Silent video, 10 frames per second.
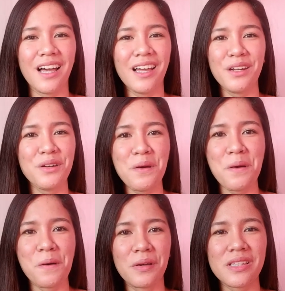I don't
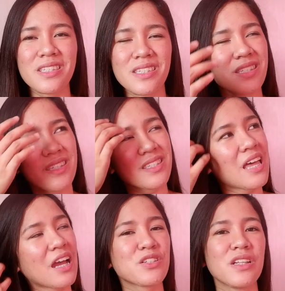know, it's
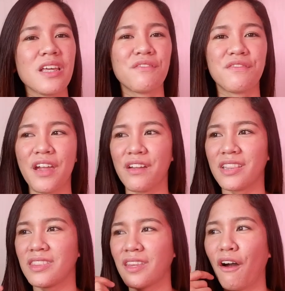actually a
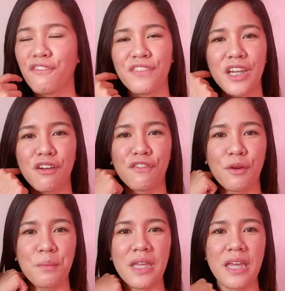very tough year
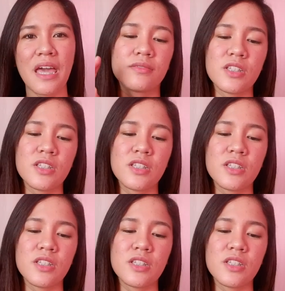for me.